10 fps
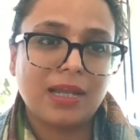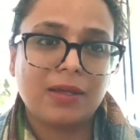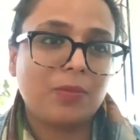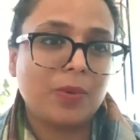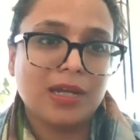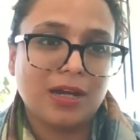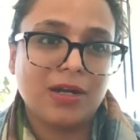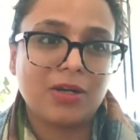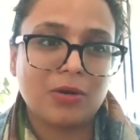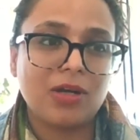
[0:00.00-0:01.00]
Like we
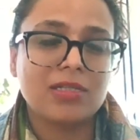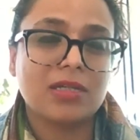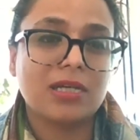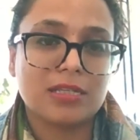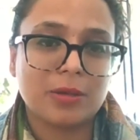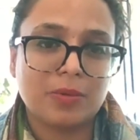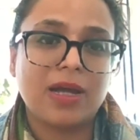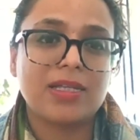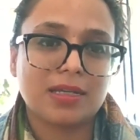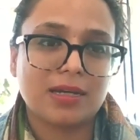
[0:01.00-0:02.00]
are constantly
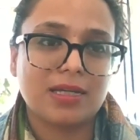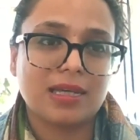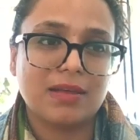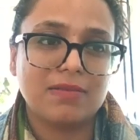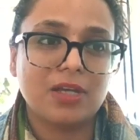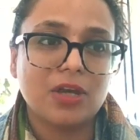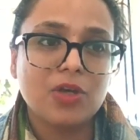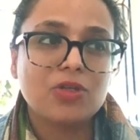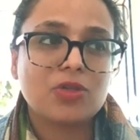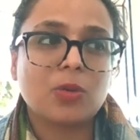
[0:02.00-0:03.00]
surprising ourselves.
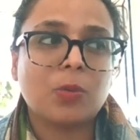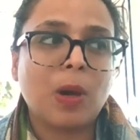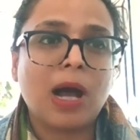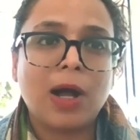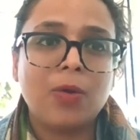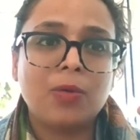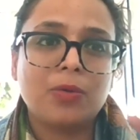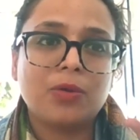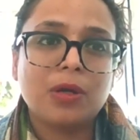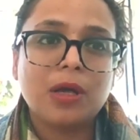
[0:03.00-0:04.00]
So
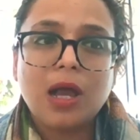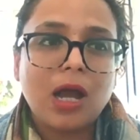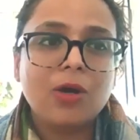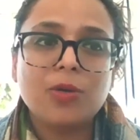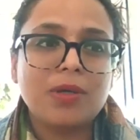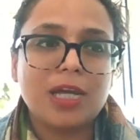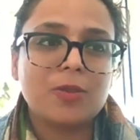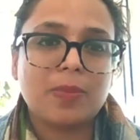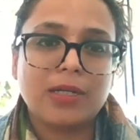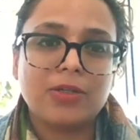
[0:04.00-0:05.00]
how do we
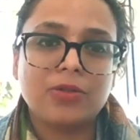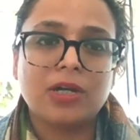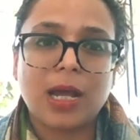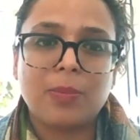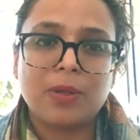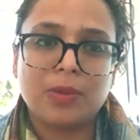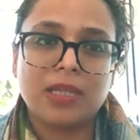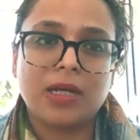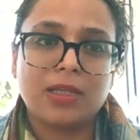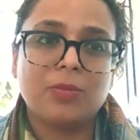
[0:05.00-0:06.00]
expect to grapple
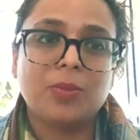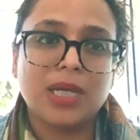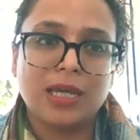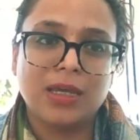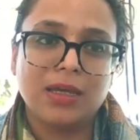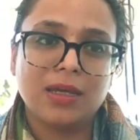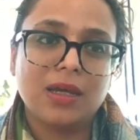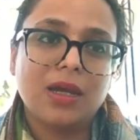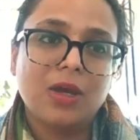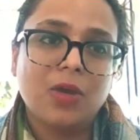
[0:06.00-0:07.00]
with another being
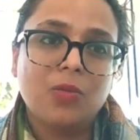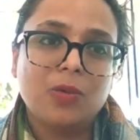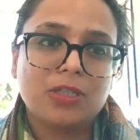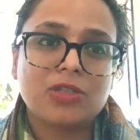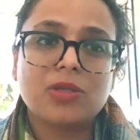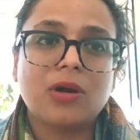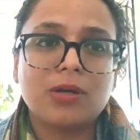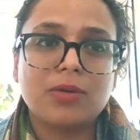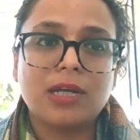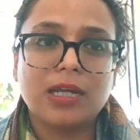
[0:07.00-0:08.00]
which is
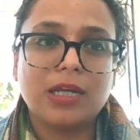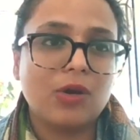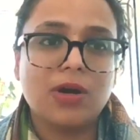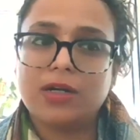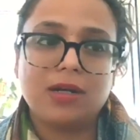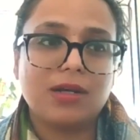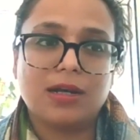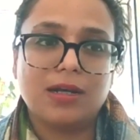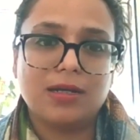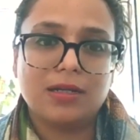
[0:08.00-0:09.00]
not only not
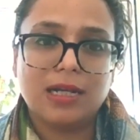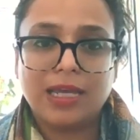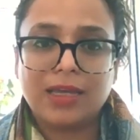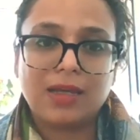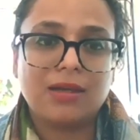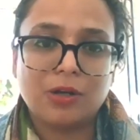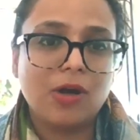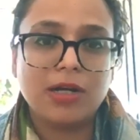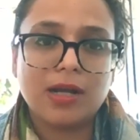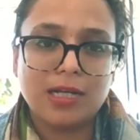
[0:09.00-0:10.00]
like
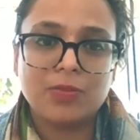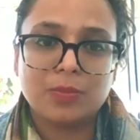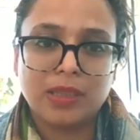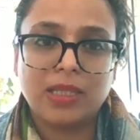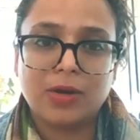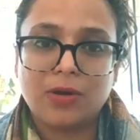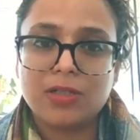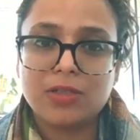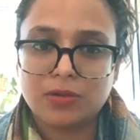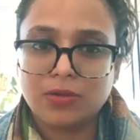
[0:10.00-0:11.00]
not us, but they're
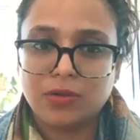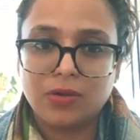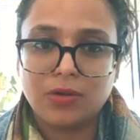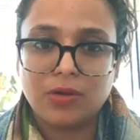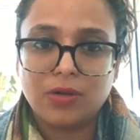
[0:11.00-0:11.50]
also